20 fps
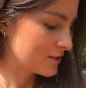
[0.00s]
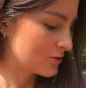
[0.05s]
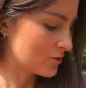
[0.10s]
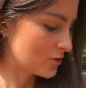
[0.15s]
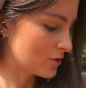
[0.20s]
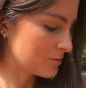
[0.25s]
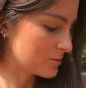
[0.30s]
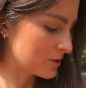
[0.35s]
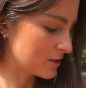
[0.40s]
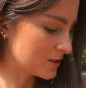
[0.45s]

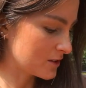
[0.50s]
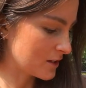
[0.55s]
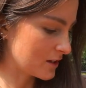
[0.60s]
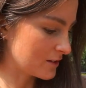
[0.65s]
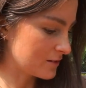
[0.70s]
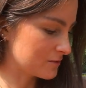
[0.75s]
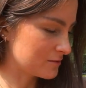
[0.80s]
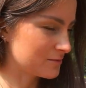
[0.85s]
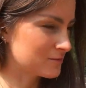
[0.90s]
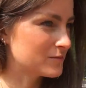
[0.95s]
Normally
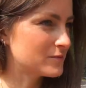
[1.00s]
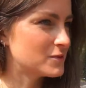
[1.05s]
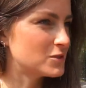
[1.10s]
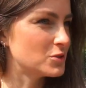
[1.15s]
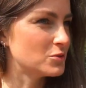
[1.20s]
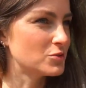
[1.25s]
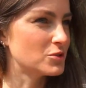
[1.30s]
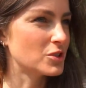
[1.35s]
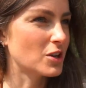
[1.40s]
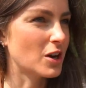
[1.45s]
they
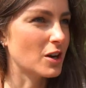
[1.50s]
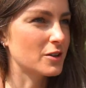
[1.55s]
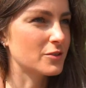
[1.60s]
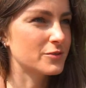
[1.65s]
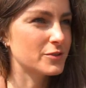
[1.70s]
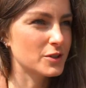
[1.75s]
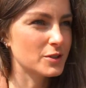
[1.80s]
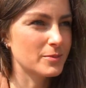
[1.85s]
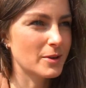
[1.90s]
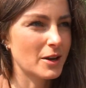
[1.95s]
do chalk
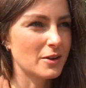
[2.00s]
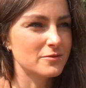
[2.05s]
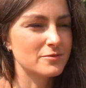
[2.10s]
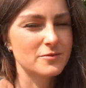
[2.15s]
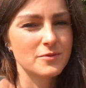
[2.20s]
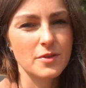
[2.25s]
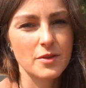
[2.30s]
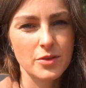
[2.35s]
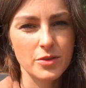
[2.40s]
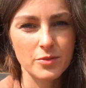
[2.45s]
for about
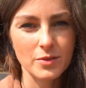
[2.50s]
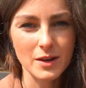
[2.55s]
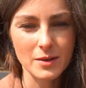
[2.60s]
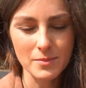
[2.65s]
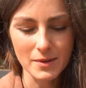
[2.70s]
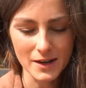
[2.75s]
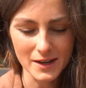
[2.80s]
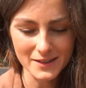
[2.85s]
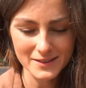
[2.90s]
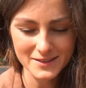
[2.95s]
3
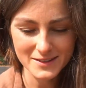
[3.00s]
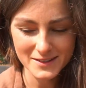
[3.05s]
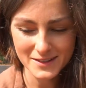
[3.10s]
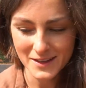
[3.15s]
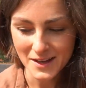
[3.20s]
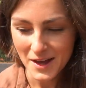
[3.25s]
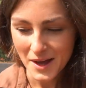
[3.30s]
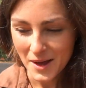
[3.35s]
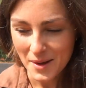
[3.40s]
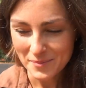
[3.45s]
minutes,
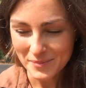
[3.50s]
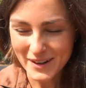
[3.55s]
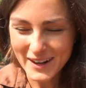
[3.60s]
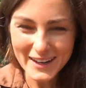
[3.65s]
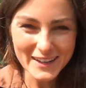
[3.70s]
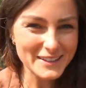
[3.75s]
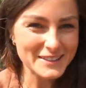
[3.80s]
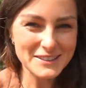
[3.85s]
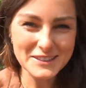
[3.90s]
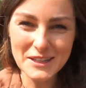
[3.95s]
but
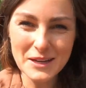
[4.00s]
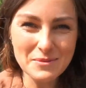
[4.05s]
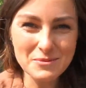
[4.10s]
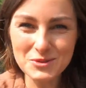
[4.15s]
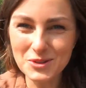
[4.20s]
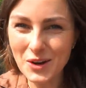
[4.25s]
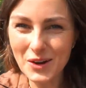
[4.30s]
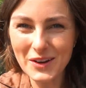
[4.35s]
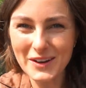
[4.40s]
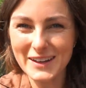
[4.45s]
I get to keep
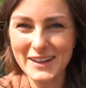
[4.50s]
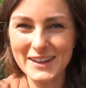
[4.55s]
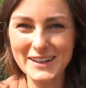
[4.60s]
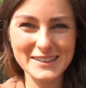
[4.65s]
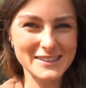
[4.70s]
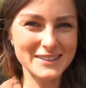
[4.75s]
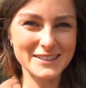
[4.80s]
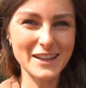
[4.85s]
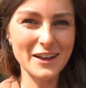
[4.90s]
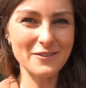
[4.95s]
drawing and
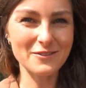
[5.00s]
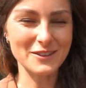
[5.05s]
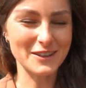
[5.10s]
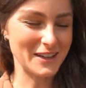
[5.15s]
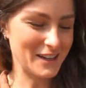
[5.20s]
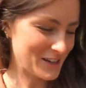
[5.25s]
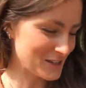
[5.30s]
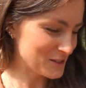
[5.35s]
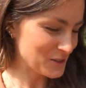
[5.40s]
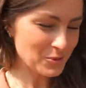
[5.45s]
it's
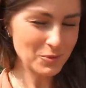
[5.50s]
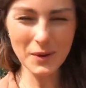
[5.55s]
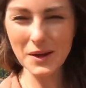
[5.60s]
lovely and it's a